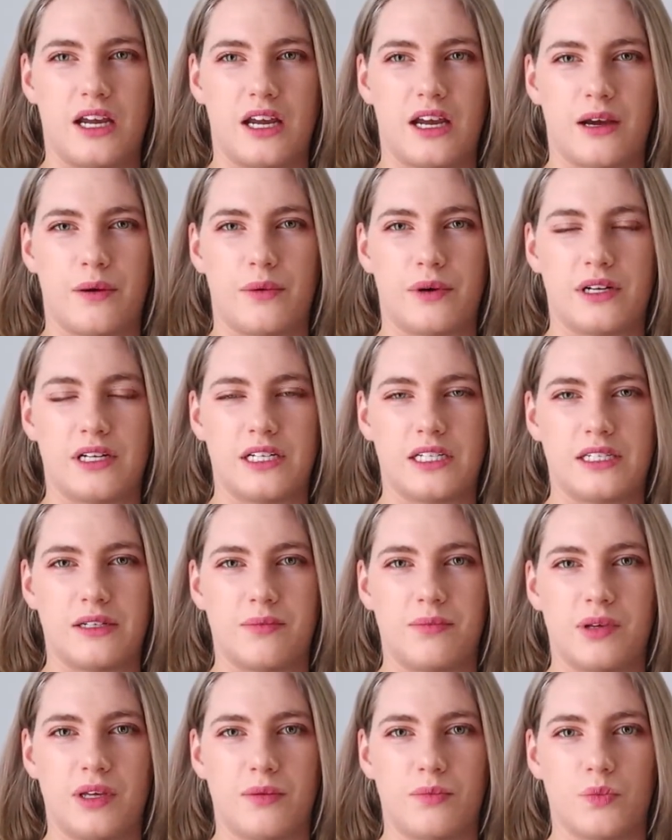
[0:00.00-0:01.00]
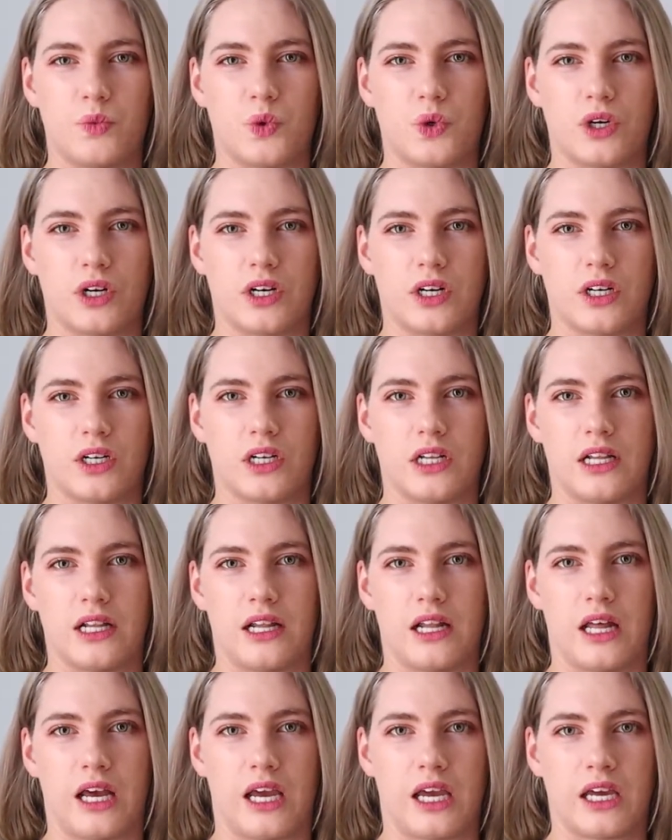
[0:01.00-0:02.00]
I want it to be more
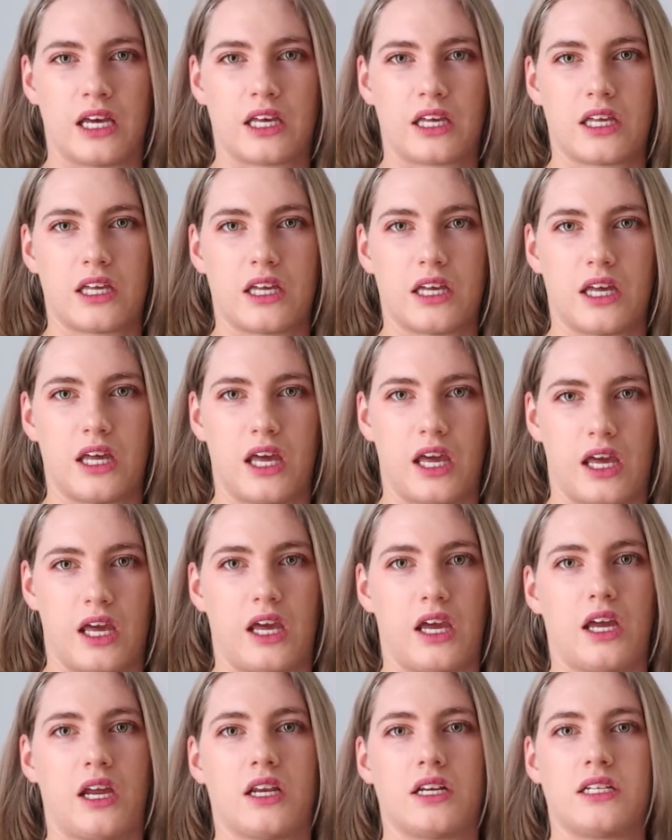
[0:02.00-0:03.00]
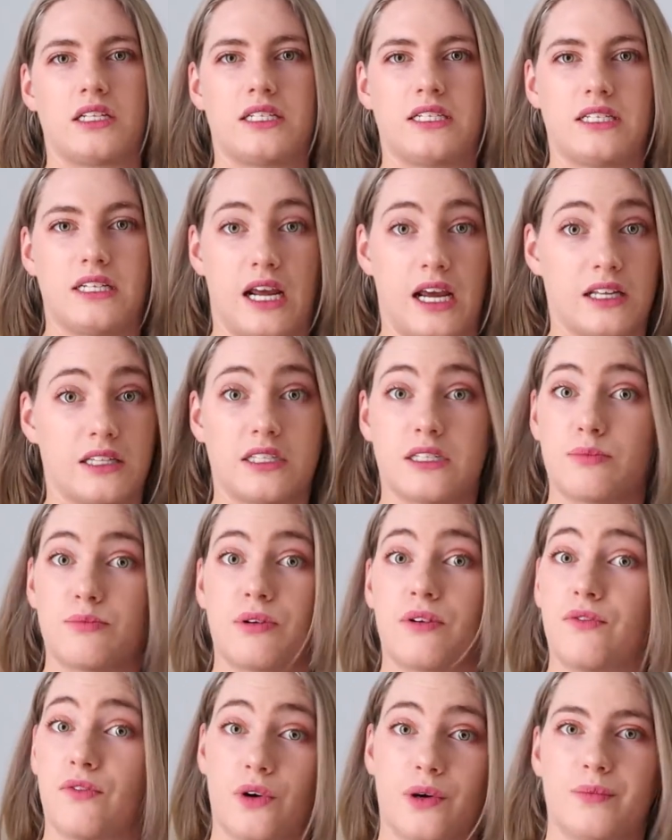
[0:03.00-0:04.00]
like a dance
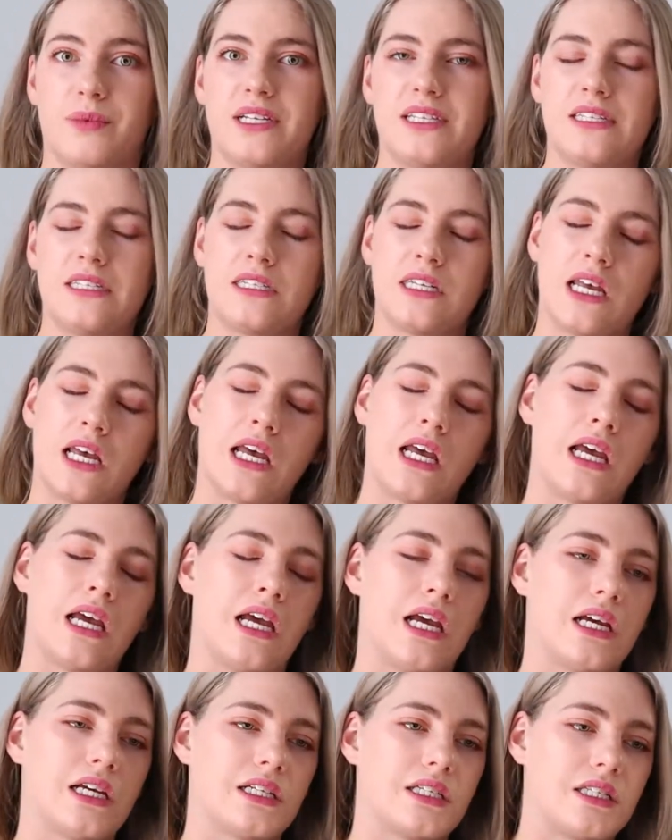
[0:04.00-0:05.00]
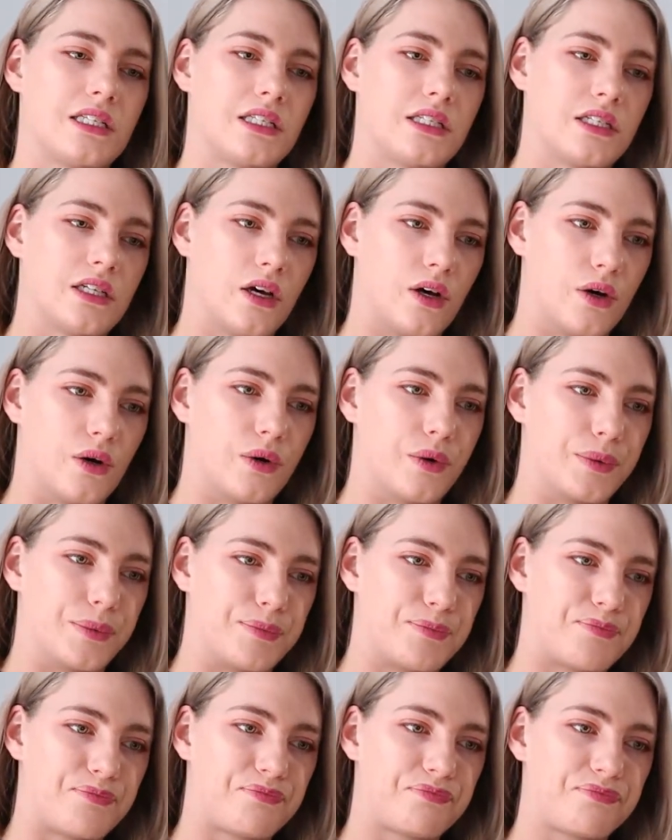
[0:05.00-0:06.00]
performance. So
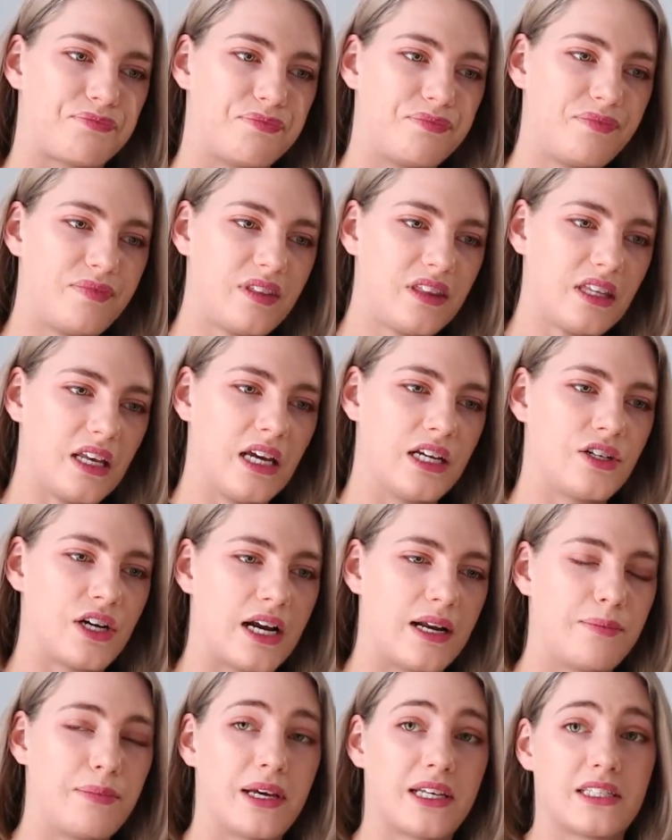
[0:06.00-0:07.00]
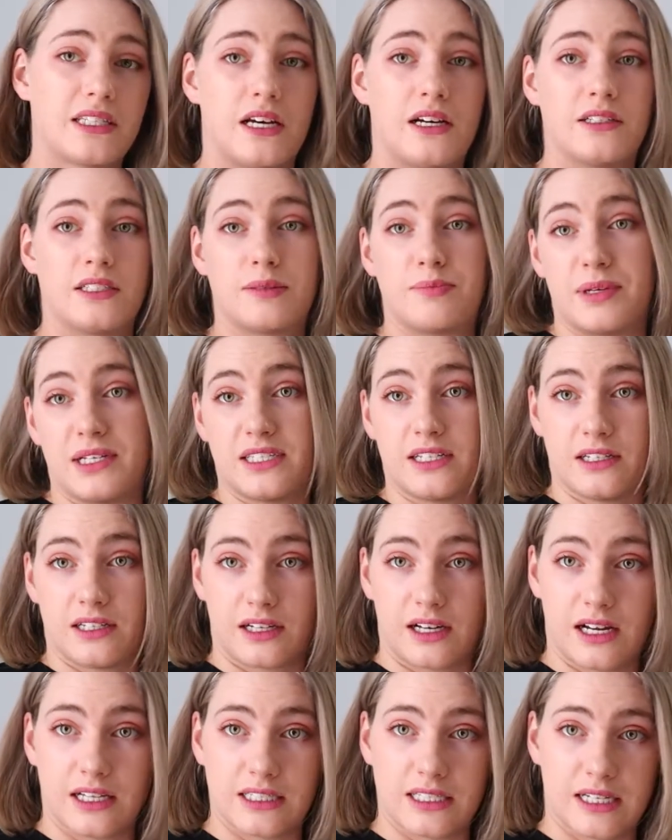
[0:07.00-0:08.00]
I try to pick songs based on the
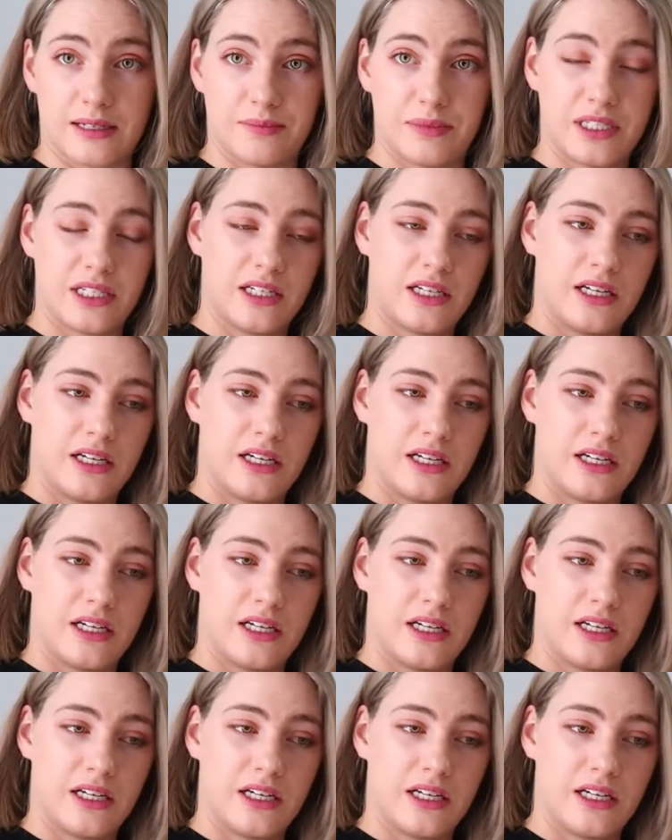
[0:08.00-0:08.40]
concept.